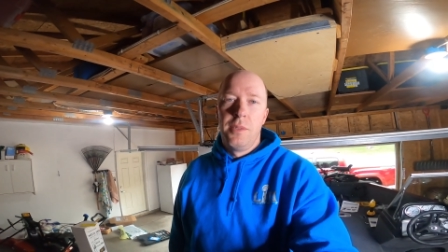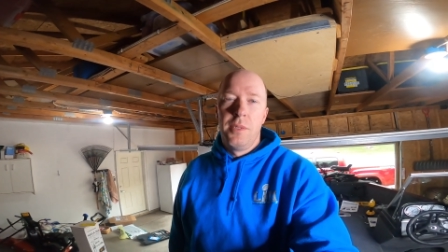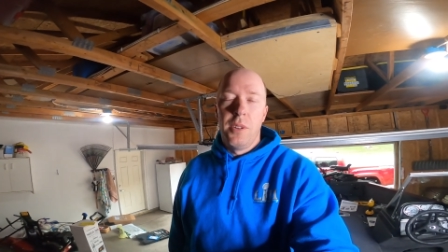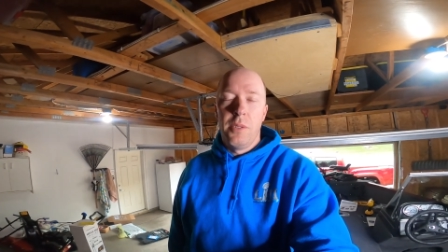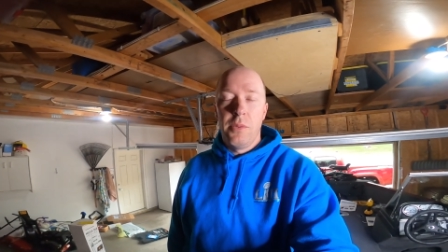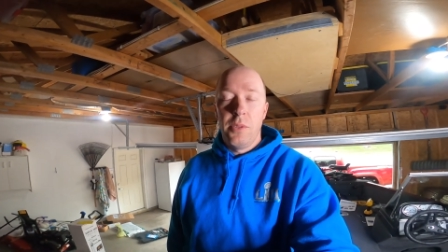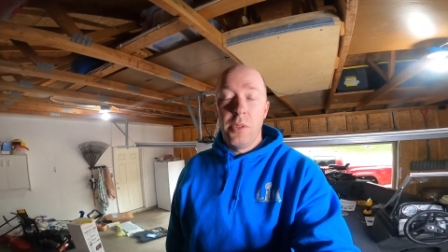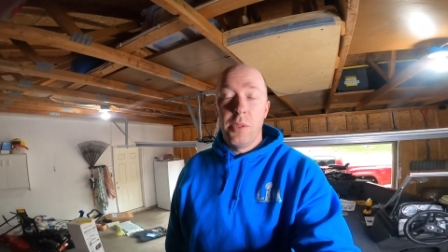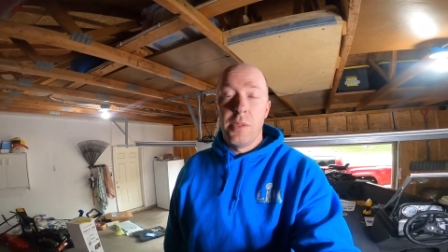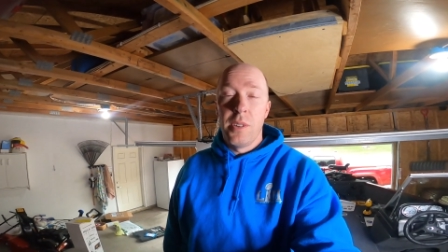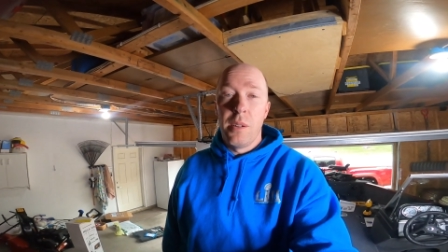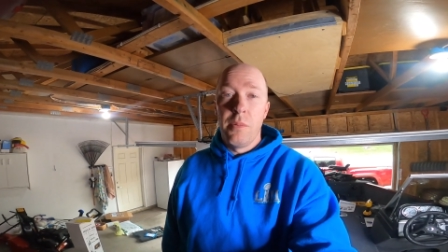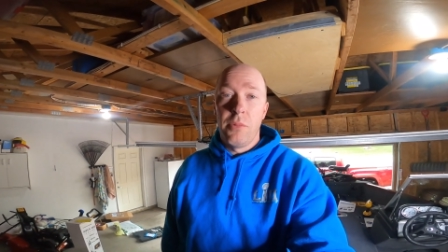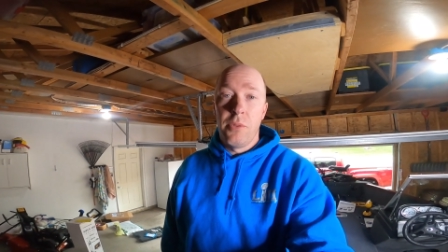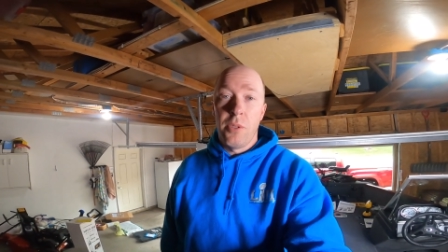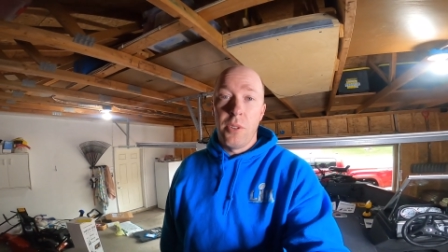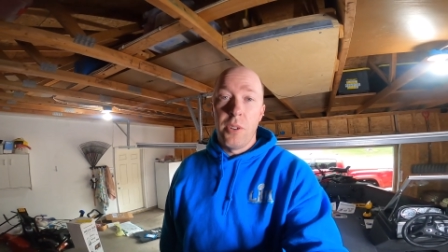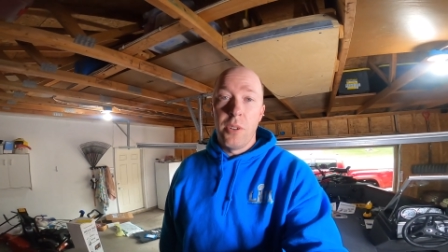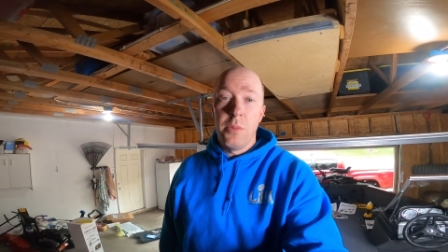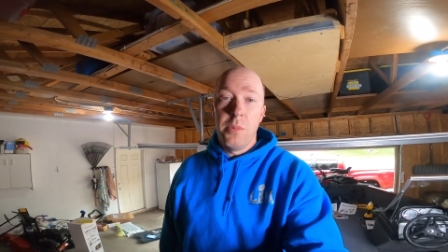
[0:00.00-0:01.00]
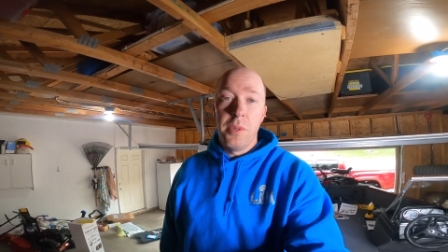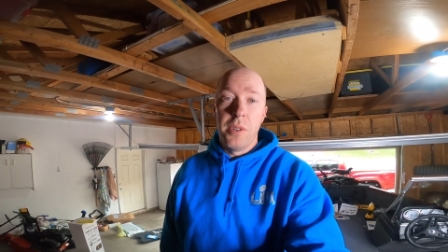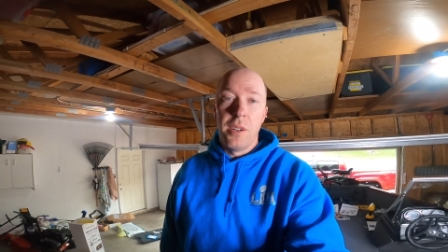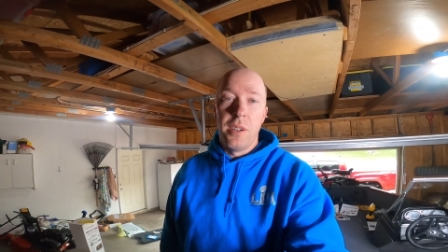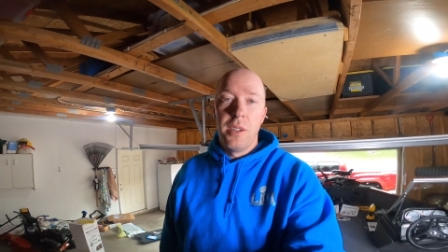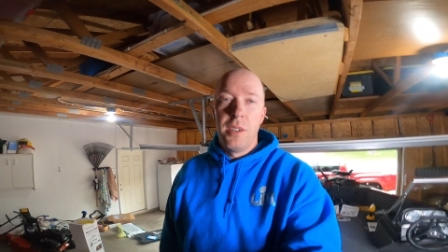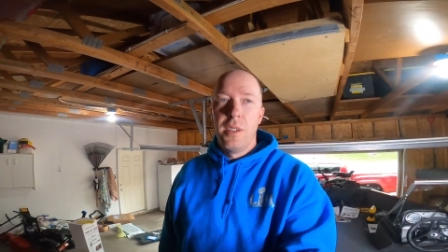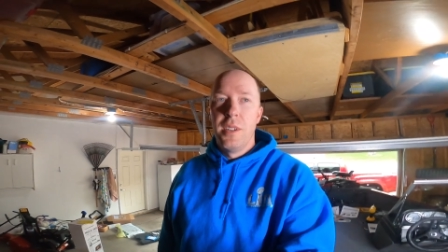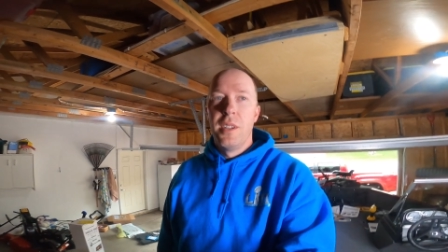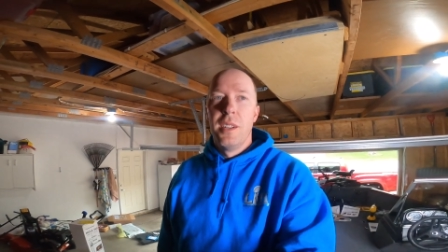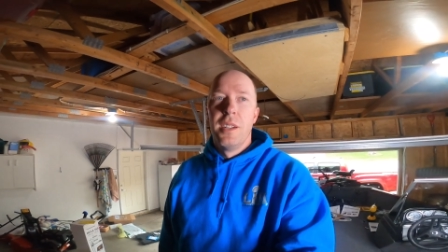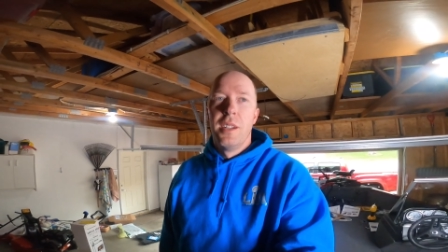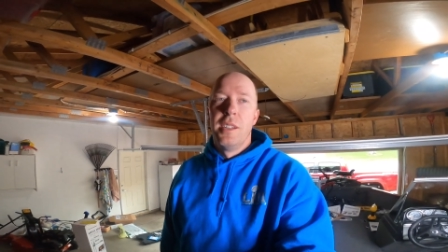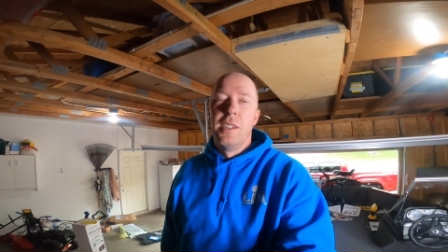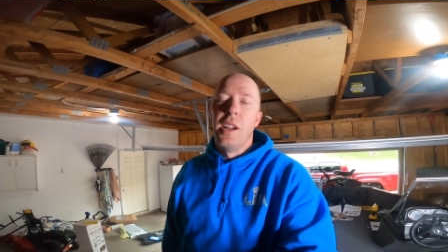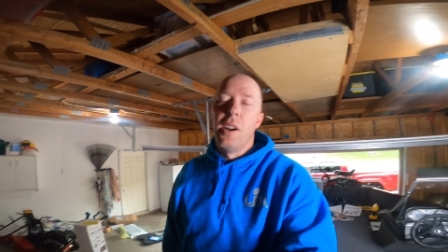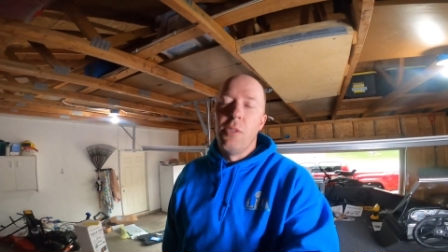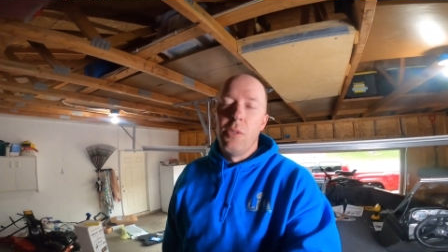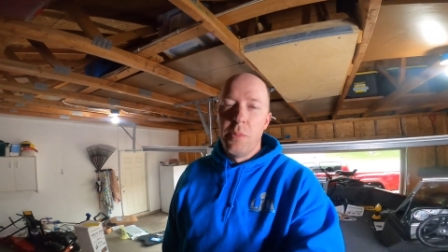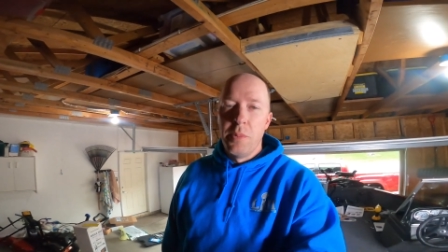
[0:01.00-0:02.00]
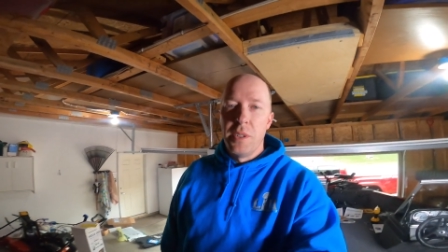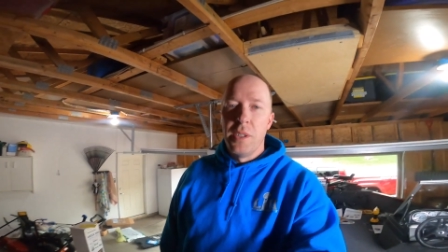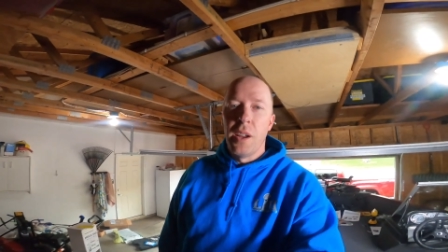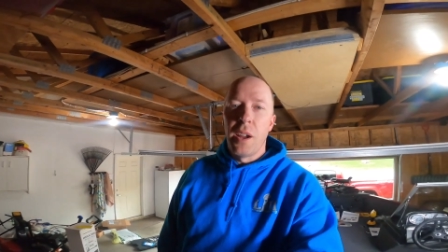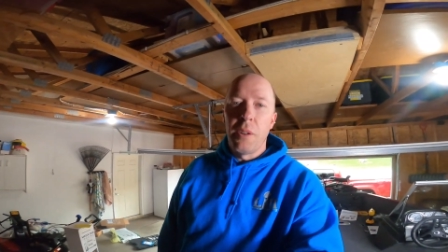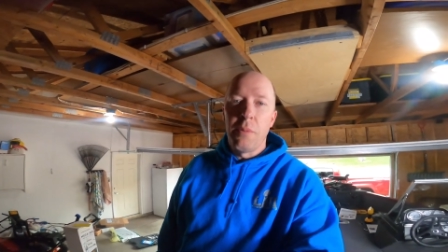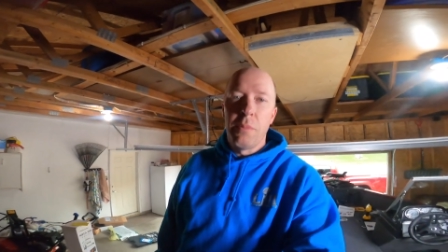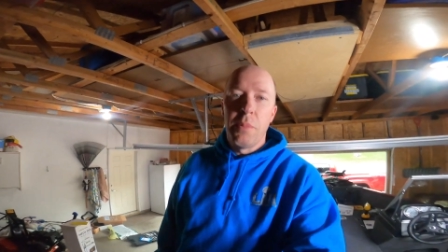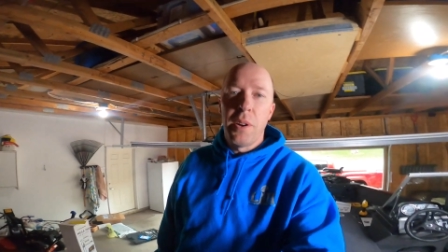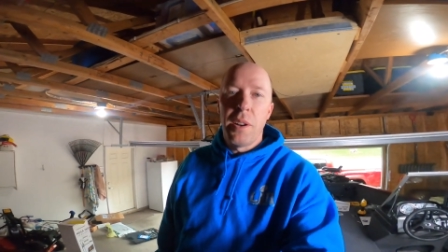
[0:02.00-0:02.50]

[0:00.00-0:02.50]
Hopefully we're done for opener. No, we'll be done.